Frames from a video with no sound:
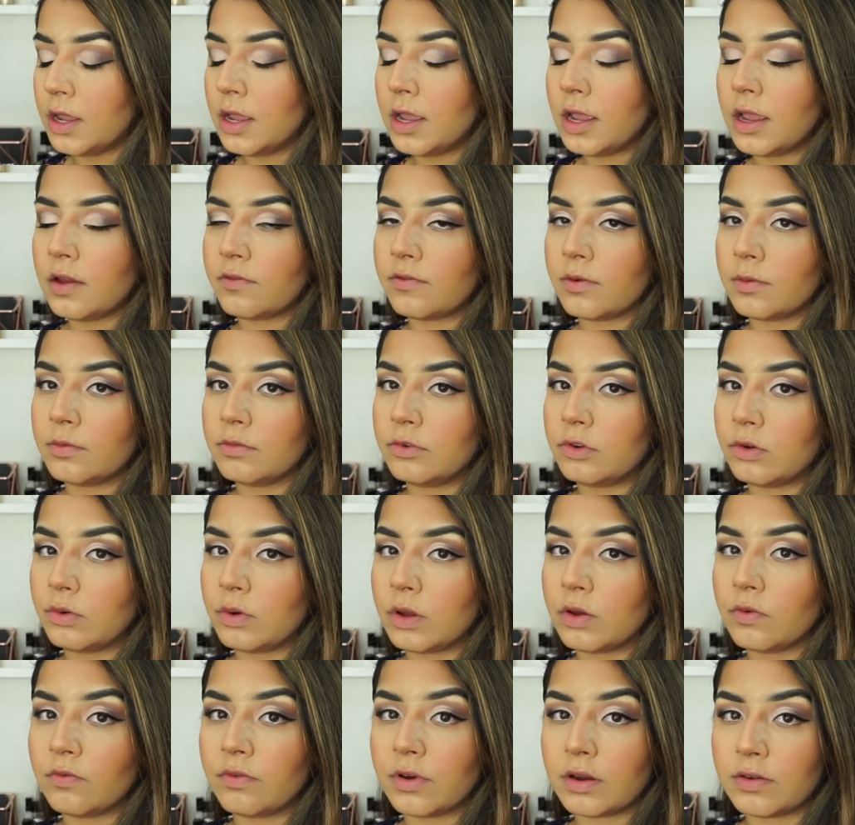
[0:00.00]
if I'm
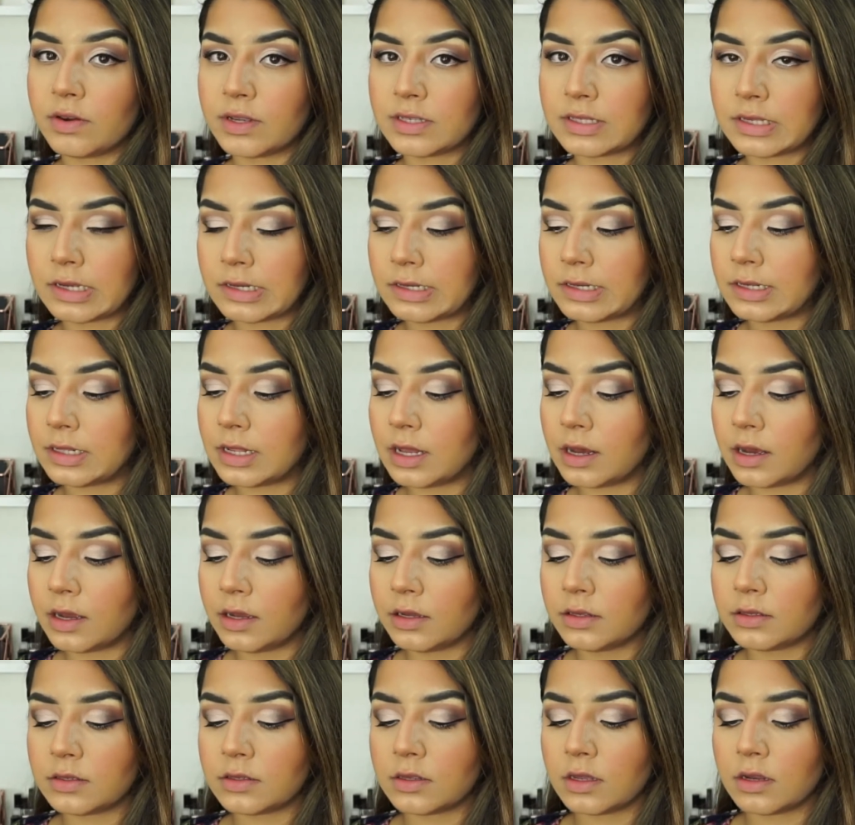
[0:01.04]
doing very subtle
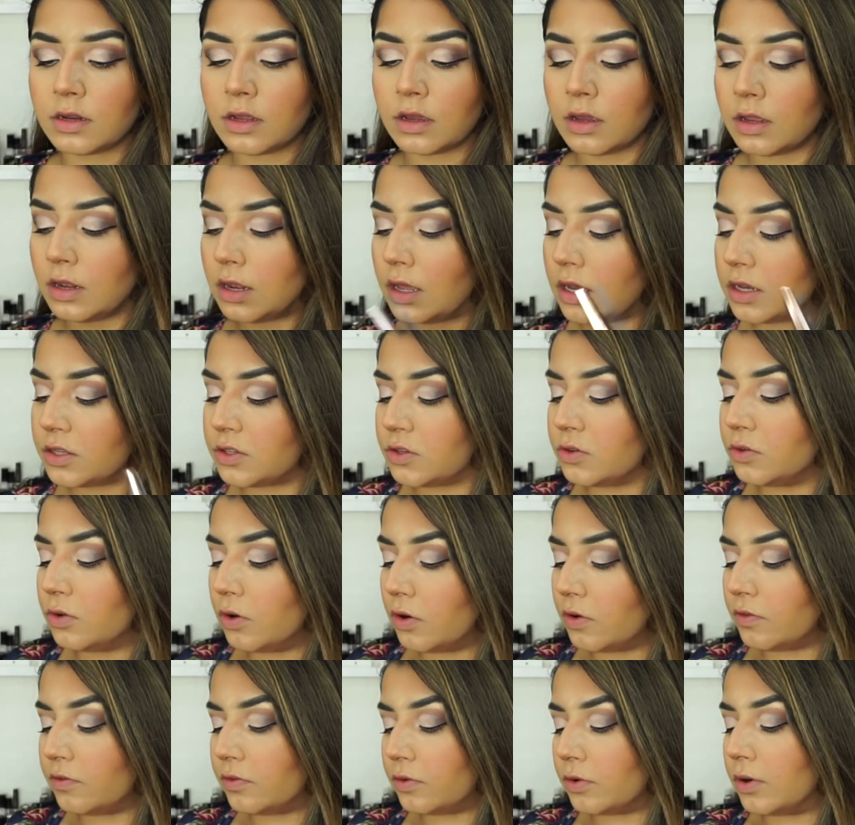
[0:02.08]
eyes, then I like to go
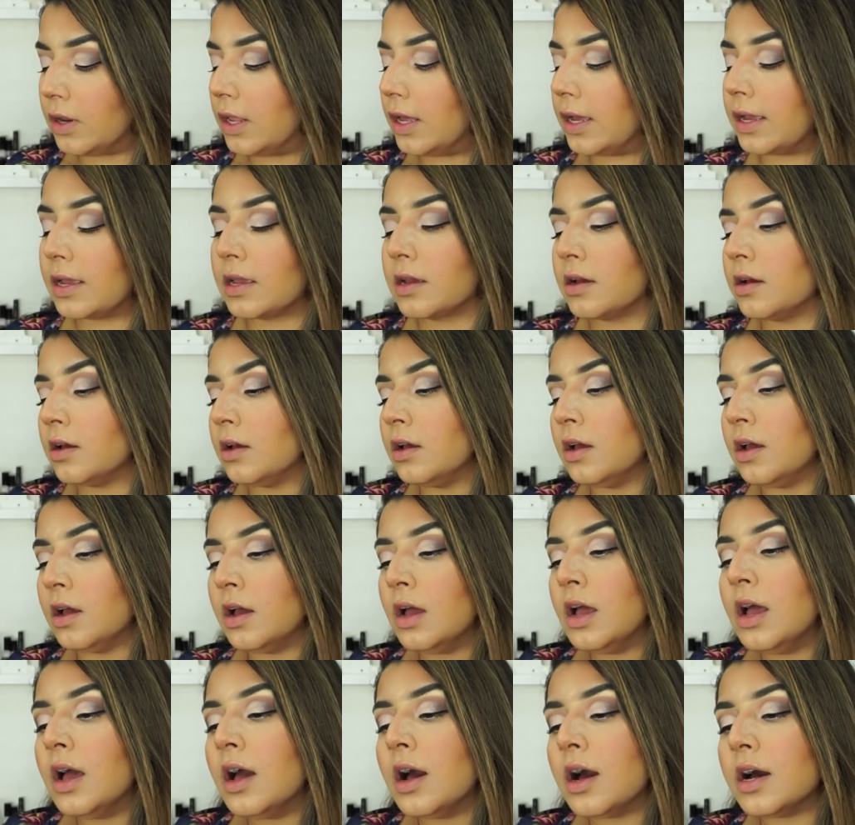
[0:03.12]
for like
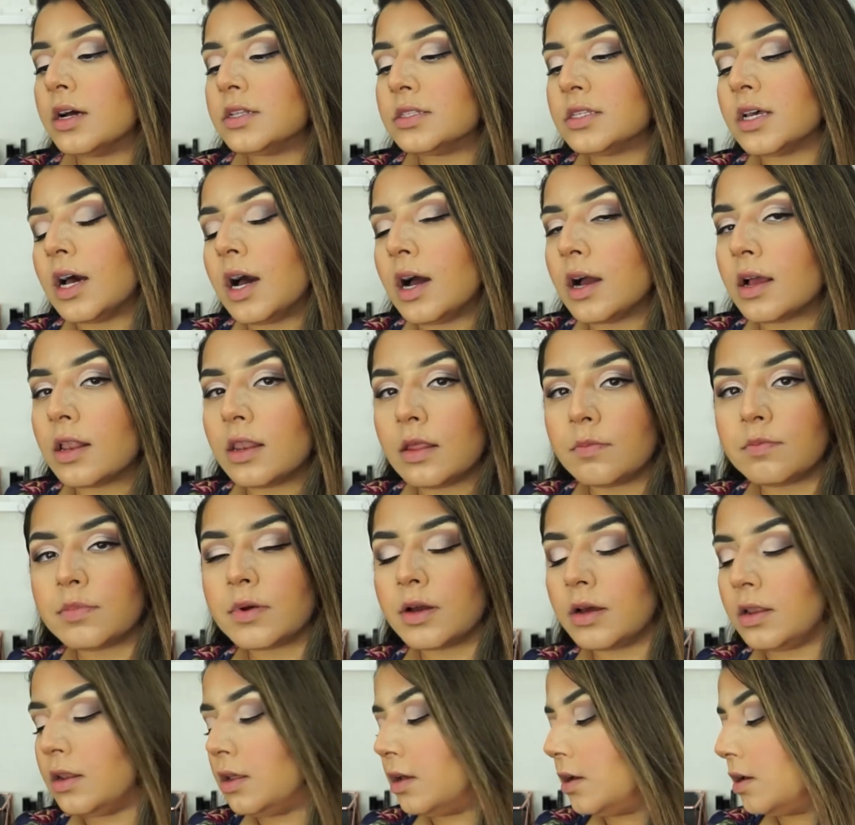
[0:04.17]
a dark lip
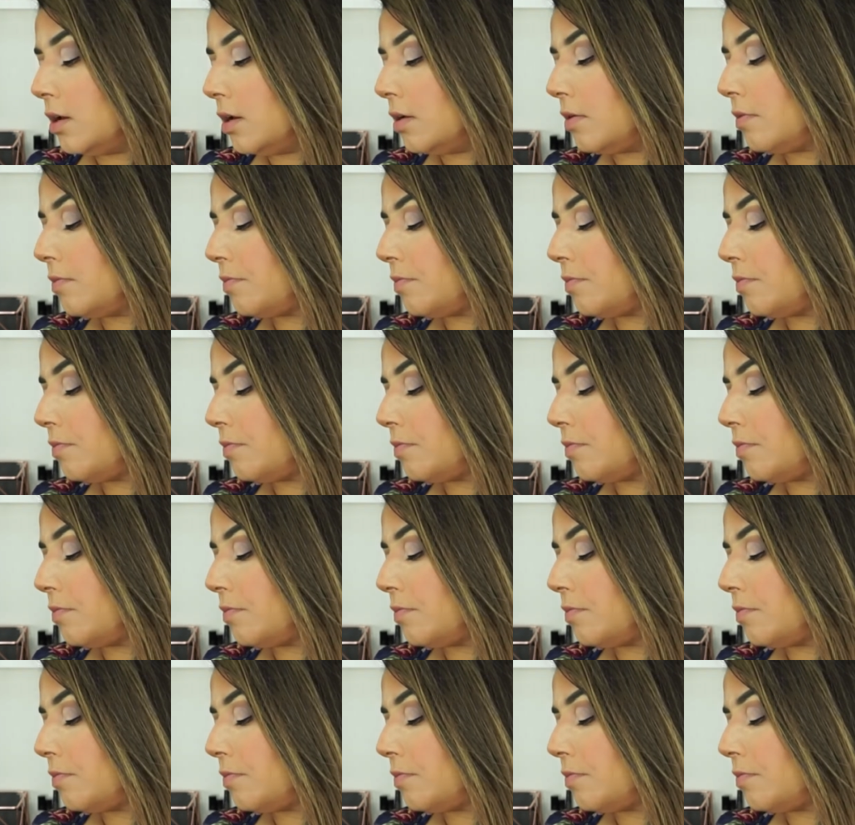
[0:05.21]
color.